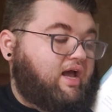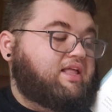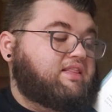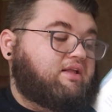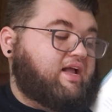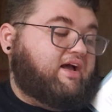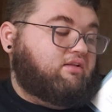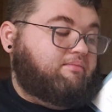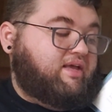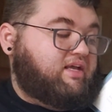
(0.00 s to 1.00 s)
And then
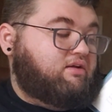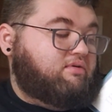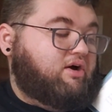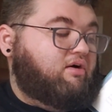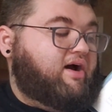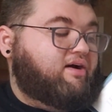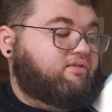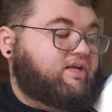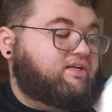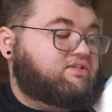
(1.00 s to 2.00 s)
Alan Menken wrote, "Our
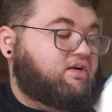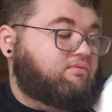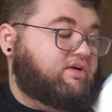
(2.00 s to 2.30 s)
only concern